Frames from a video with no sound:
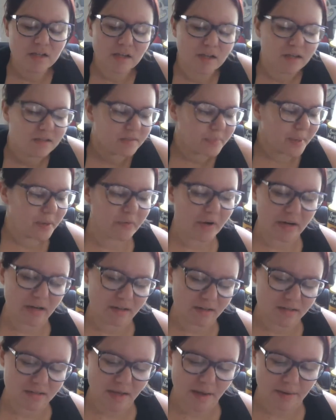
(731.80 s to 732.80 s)
it's my
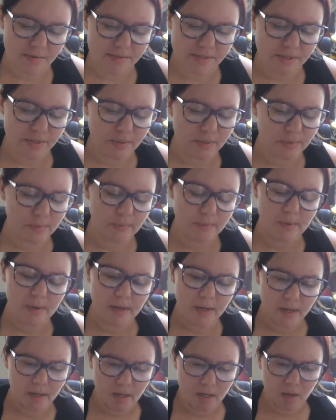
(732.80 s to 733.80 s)
writing style. So
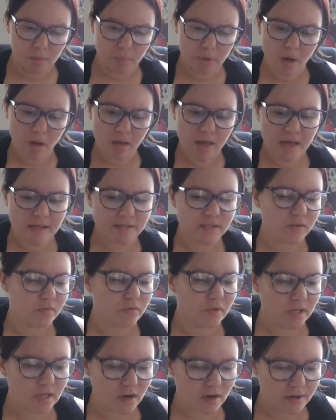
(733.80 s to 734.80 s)
we all had to
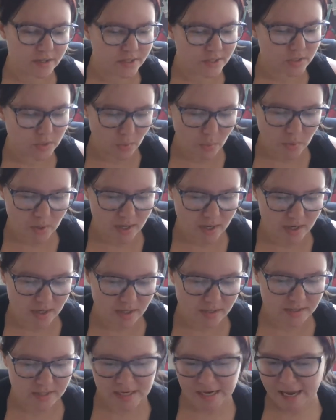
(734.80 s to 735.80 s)
read our
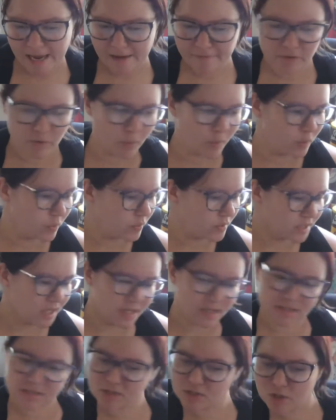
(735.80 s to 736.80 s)
stories and everyone was
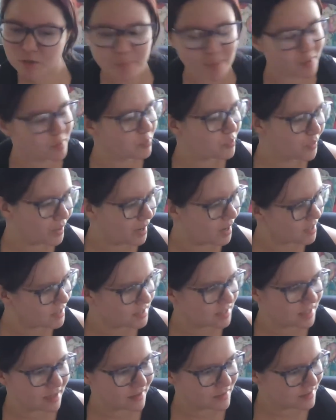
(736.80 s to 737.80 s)
like super
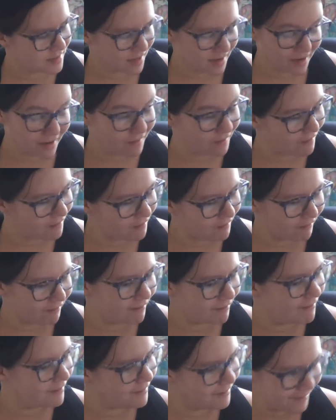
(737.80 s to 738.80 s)
impressed. And I was like,
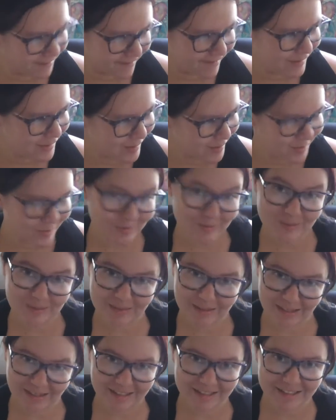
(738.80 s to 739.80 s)
oh, you
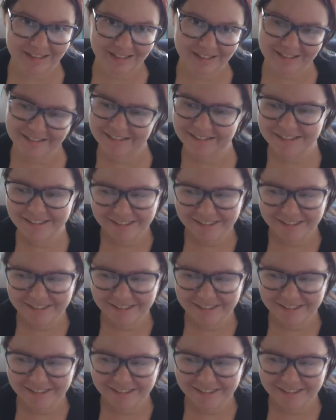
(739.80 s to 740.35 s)
like it?